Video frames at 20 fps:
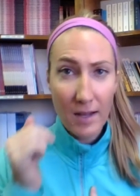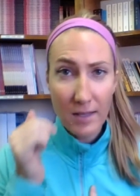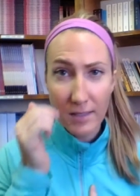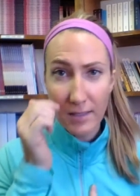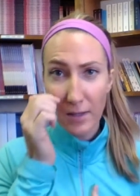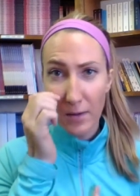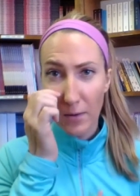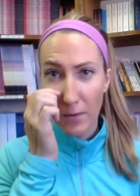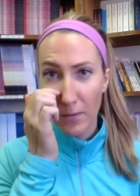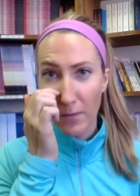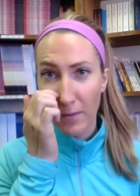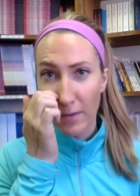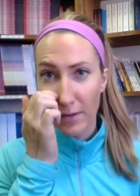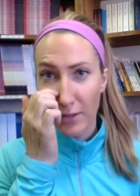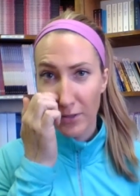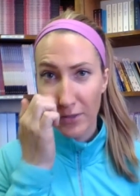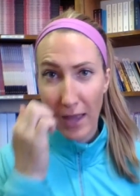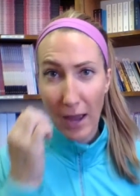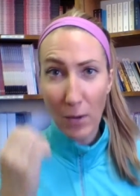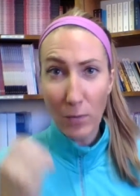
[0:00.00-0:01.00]
And so
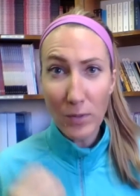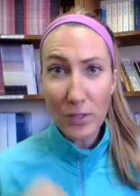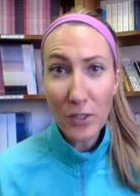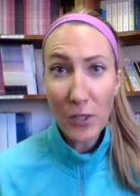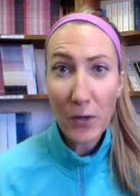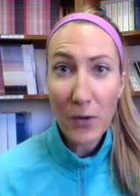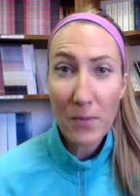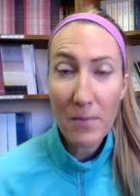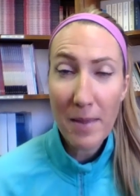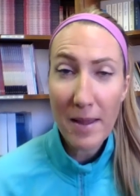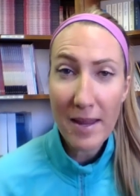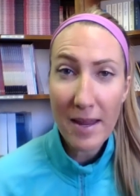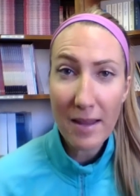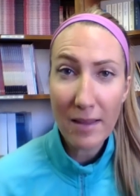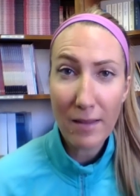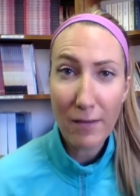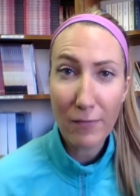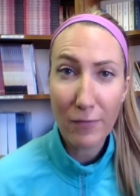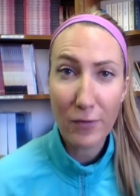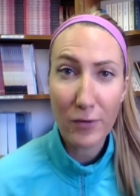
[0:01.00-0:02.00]
that was her
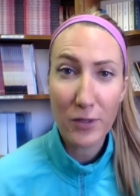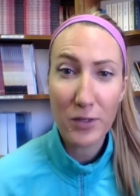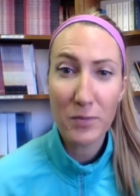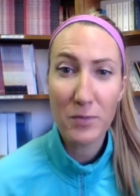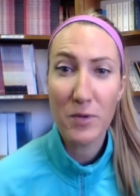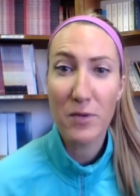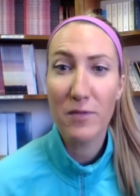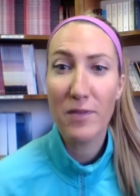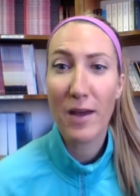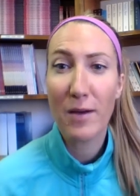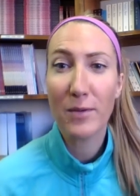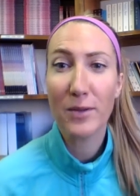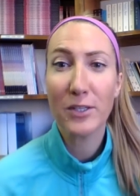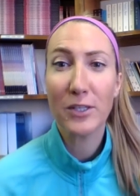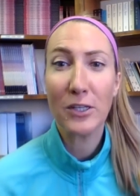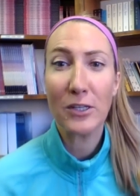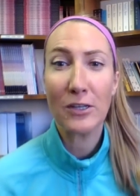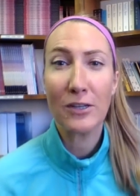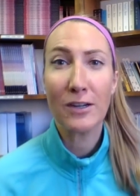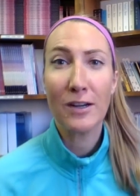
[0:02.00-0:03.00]
making the first move. That
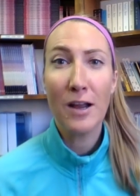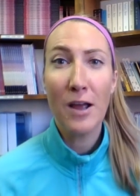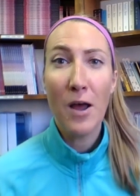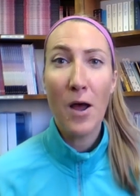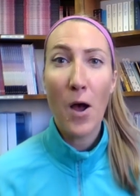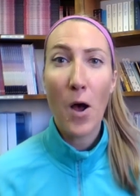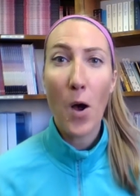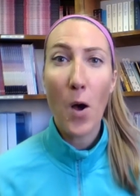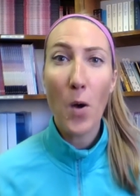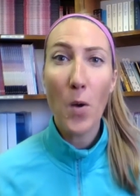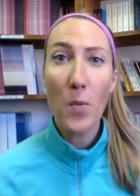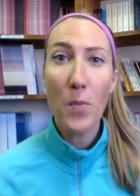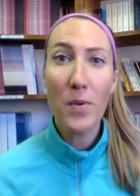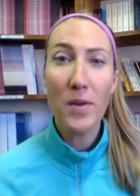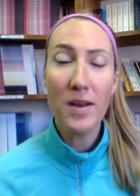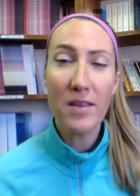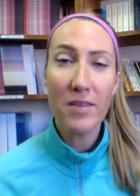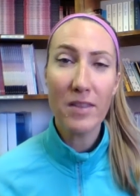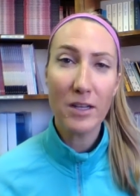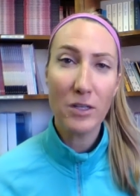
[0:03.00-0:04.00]
was her
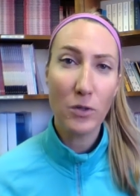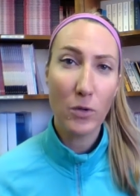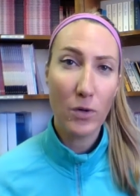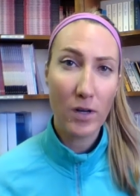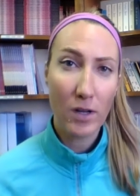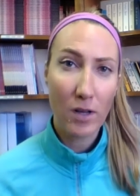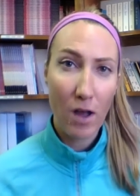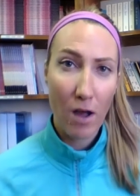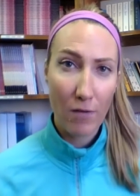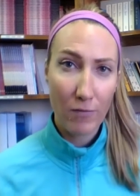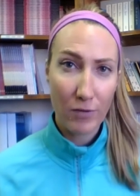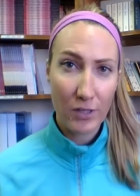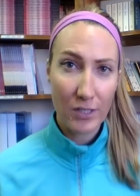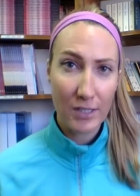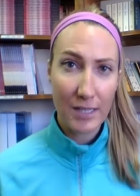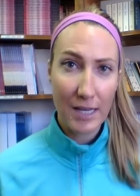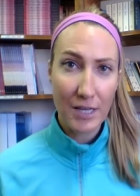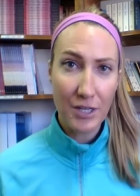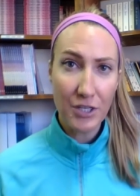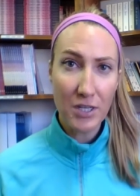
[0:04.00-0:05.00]
opening the door to
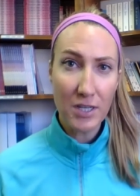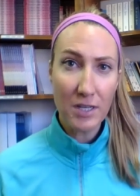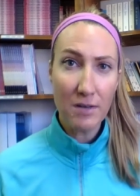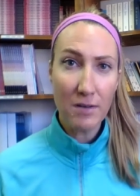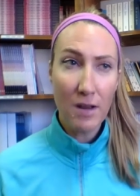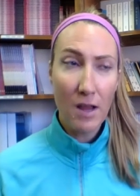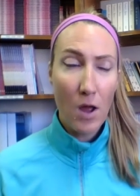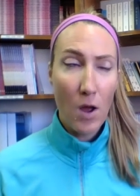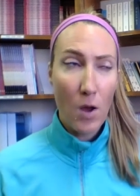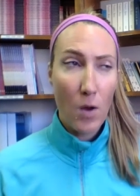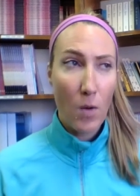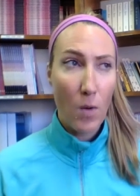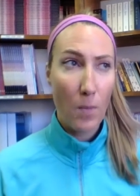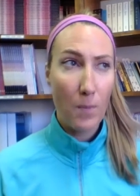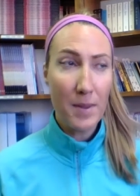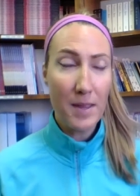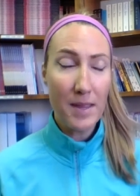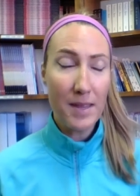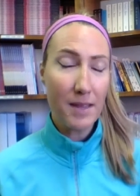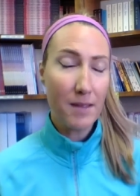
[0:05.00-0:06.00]
conversation or
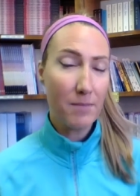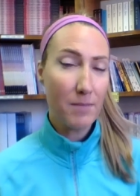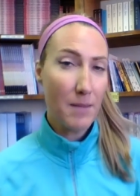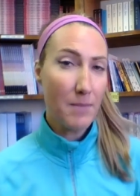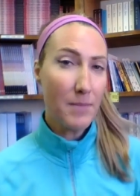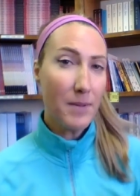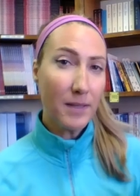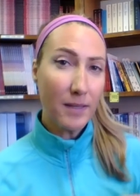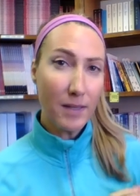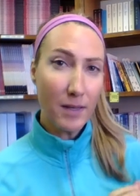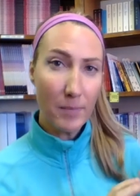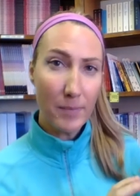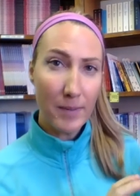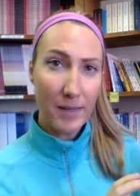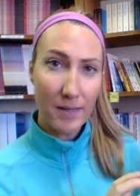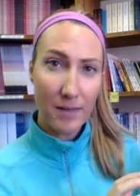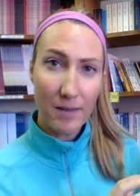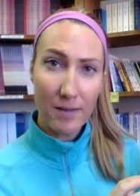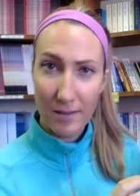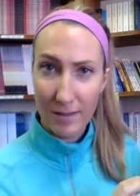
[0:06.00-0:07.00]
being maybe a little
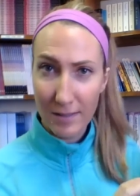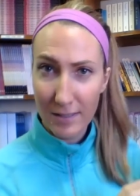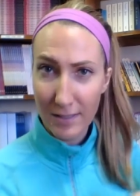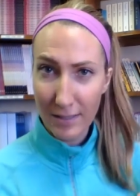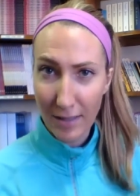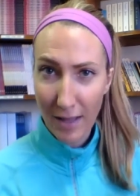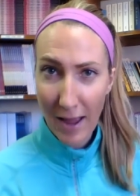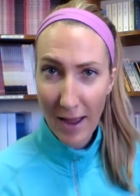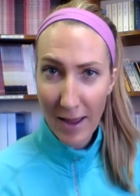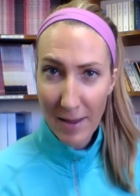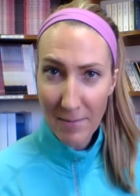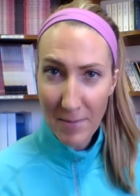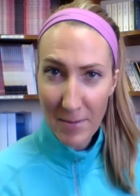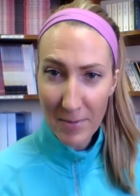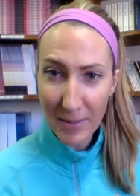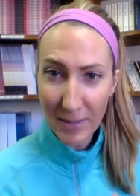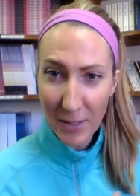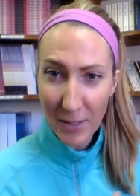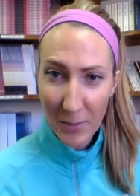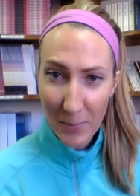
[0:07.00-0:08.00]
bit sly,
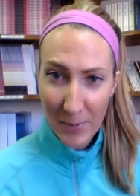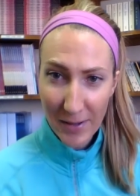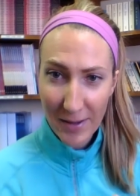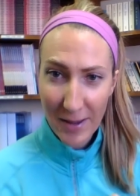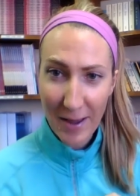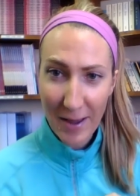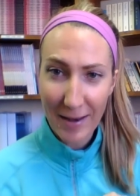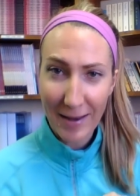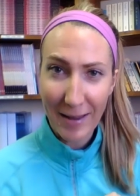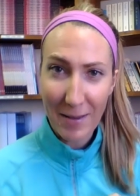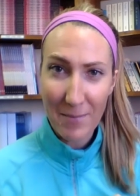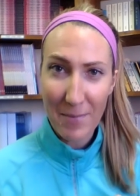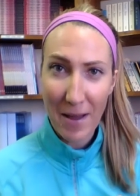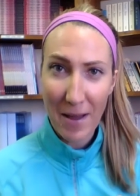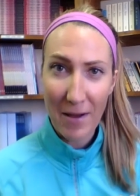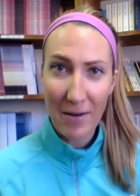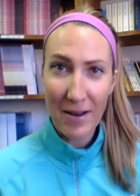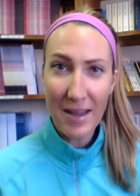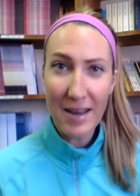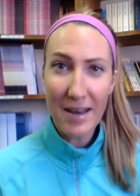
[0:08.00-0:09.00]
maybe a little bit cunning
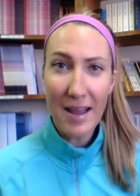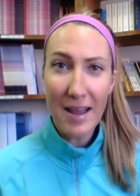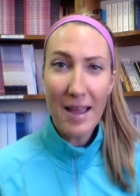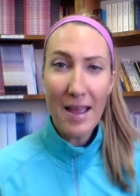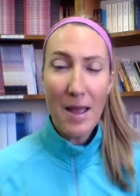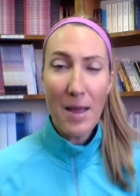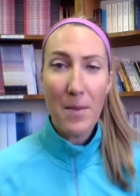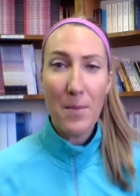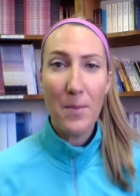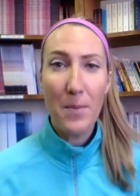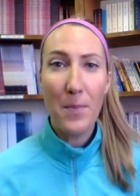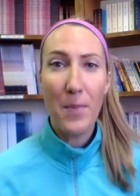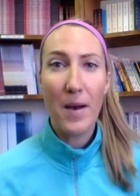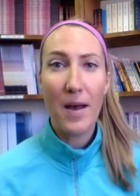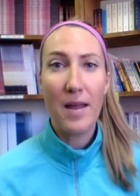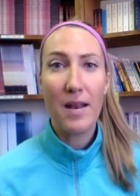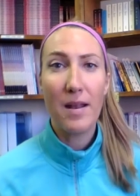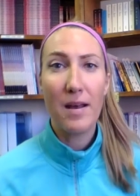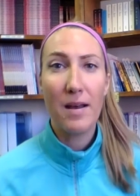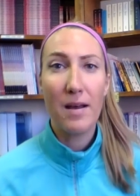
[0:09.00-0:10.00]
about it,
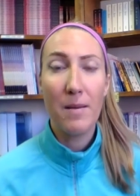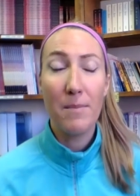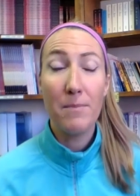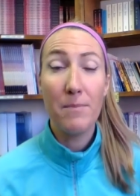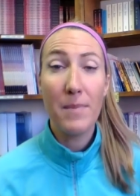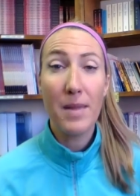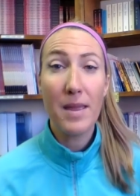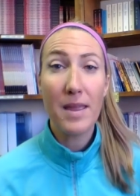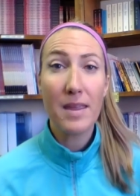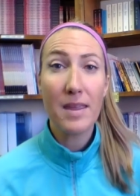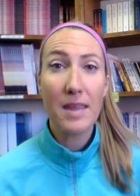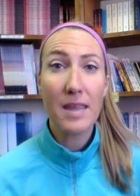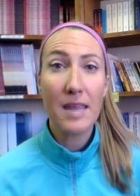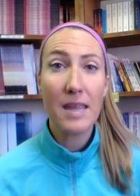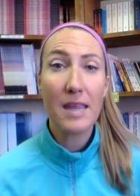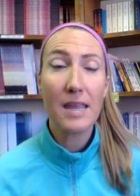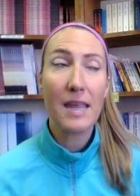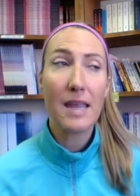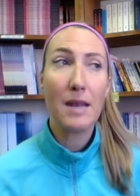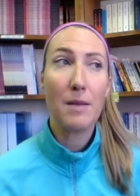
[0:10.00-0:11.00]
but um,
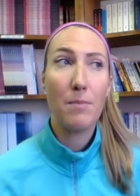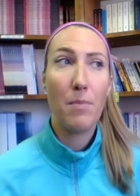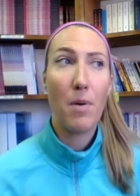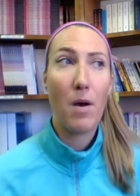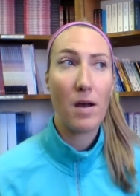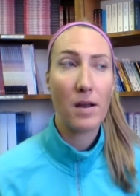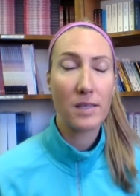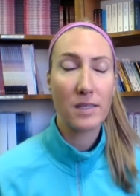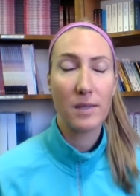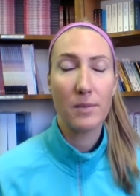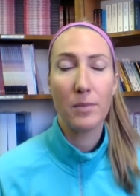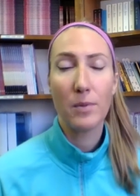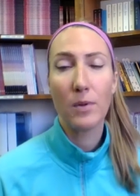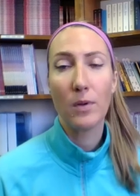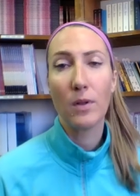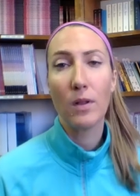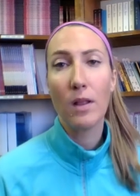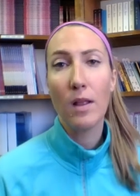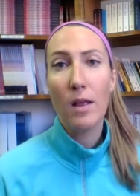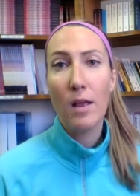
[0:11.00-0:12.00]
making it
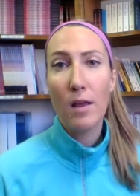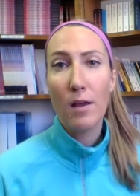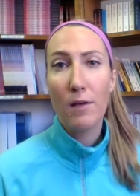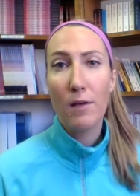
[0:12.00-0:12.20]
possible